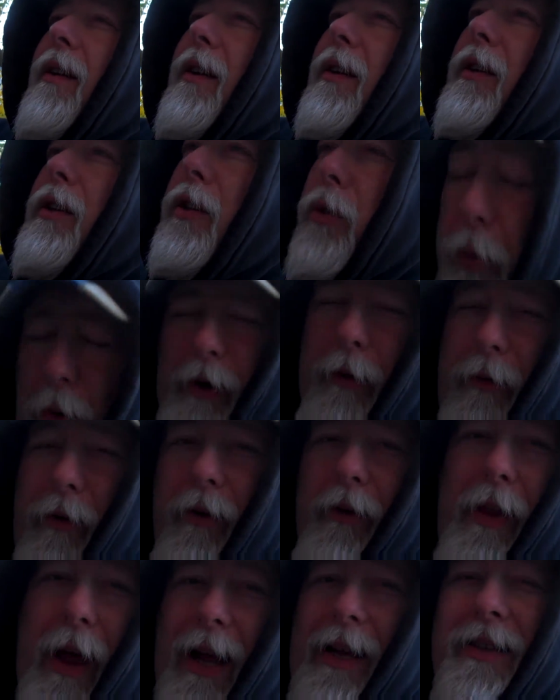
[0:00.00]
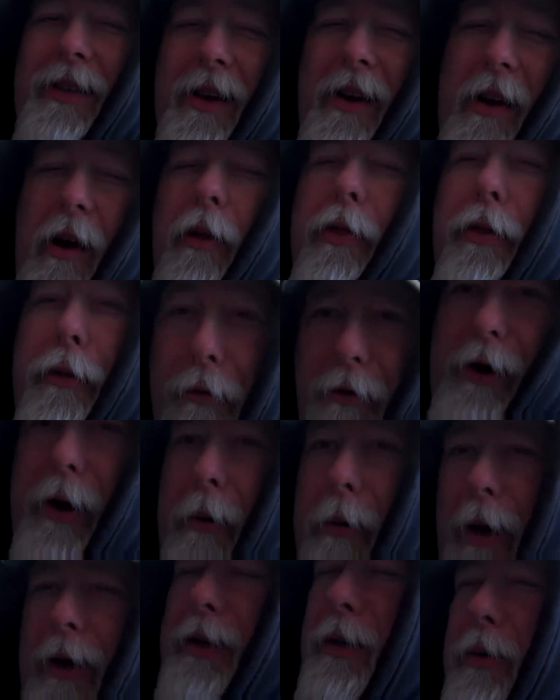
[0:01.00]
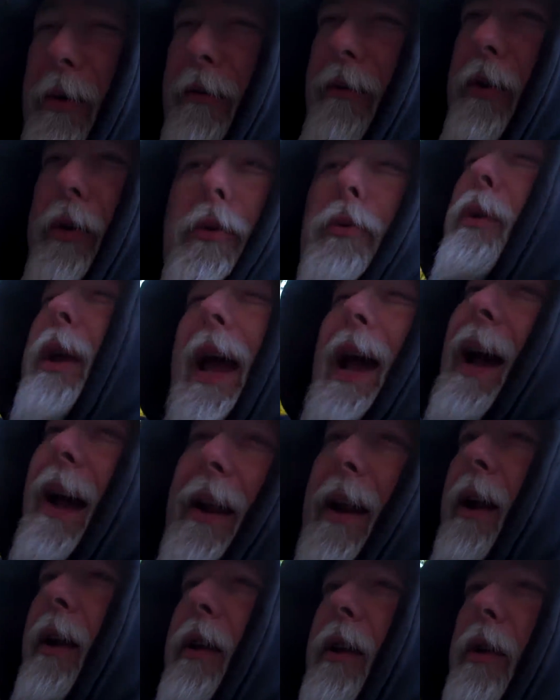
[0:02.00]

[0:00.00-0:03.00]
swivel. That's it, a 3-way swivel. You cannot